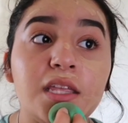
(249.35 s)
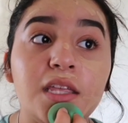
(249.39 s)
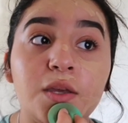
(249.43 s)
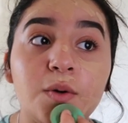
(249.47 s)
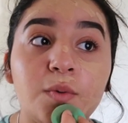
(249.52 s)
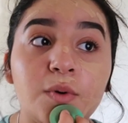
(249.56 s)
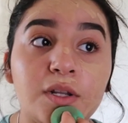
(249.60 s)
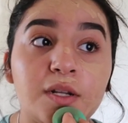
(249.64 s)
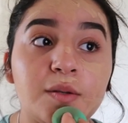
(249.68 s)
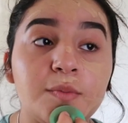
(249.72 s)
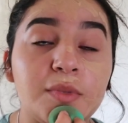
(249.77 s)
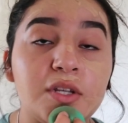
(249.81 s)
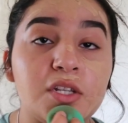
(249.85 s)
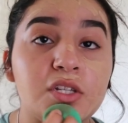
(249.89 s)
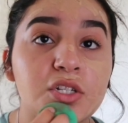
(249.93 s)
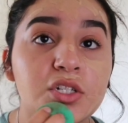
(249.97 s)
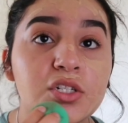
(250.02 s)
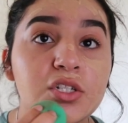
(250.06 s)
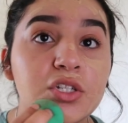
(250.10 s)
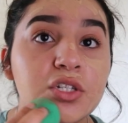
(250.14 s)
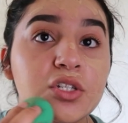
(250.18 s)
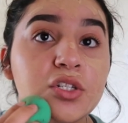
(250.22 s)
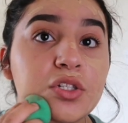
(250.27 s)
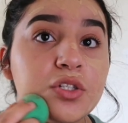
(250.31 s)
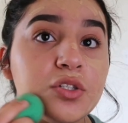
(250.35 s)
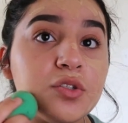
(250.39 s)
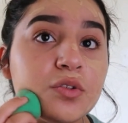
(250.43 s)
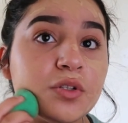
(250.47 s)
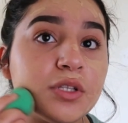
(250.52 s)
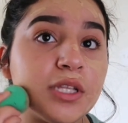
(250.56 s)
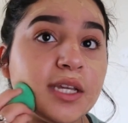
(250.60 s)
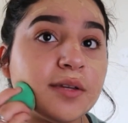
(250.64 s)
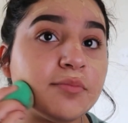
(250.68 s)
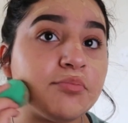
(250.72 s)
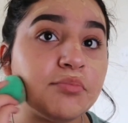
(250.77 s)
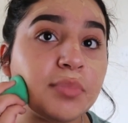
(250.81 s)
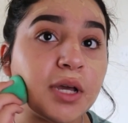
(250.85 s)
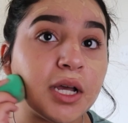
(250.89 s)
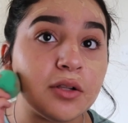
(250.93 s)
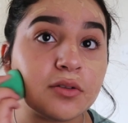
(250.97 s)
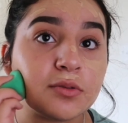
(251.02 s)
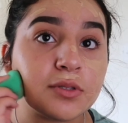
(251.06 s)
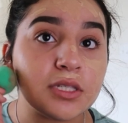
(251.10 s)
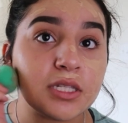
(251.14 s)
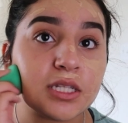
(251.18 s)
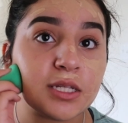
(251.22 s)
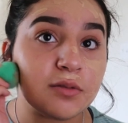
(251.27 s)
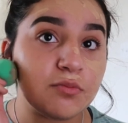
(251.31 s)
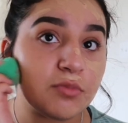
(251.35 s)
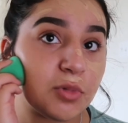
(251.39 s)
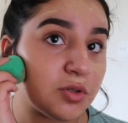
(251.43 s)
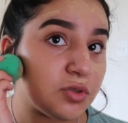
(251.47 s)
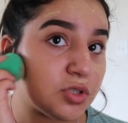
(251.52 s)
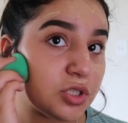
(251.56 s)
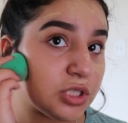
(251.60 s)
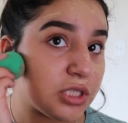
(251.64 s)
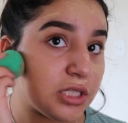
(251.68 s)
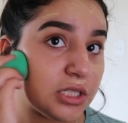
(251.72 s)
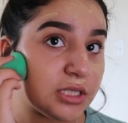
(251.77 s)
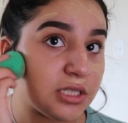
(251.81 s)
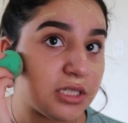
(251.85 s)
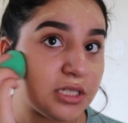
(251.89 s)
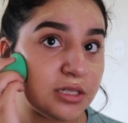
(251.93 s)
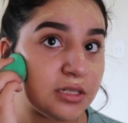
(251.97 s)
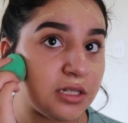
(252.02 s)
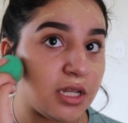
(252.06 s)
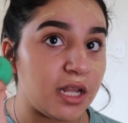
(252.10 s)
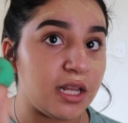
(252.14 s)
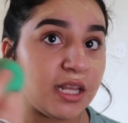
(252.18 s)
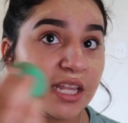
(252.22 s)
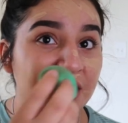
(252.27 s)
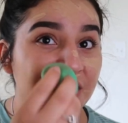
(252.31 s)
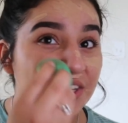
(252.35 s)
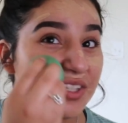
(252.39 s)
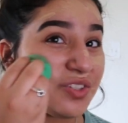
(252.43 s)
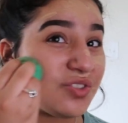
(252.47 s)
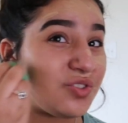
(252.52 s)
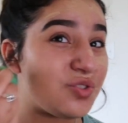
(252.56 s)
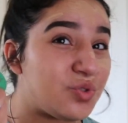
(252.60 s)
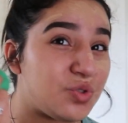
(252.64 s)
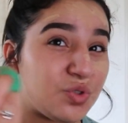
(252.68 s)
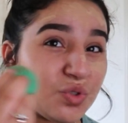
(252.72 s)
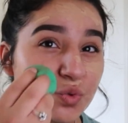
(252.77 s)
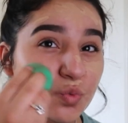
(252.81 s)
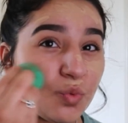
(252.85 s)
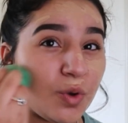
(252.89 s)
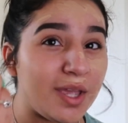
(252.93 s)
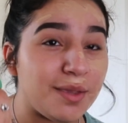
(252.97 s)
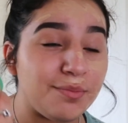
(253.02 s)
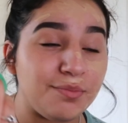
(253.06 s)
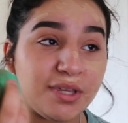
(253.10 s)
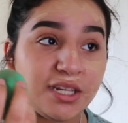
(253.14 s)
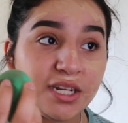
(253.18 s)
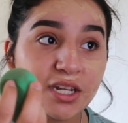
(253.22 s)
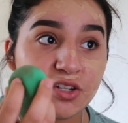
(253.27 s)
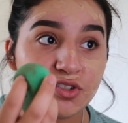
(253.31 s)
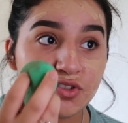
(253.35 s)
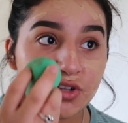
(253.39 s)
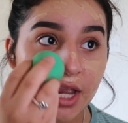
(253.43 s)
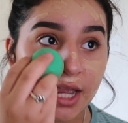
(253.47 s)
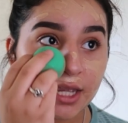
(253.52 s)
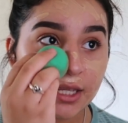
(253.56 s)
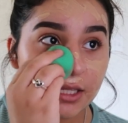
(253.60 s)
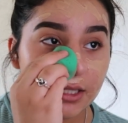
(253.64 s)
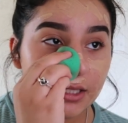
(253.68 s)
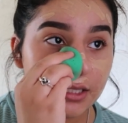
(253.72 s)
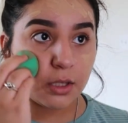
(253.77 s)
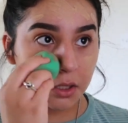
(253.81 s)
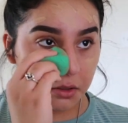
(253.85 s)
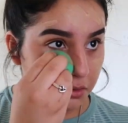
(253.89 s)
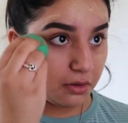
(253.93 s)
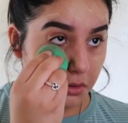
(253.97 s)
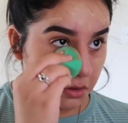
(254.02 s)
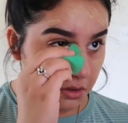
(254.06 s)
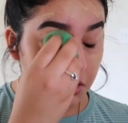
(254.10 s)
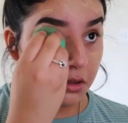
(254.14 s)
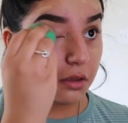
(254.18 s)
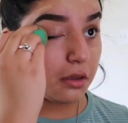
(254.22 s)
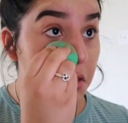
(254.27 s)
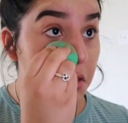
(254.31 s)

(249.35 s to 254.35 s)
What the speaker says: you want to make sure you do like bouncing motions, not like just swiping and dragging.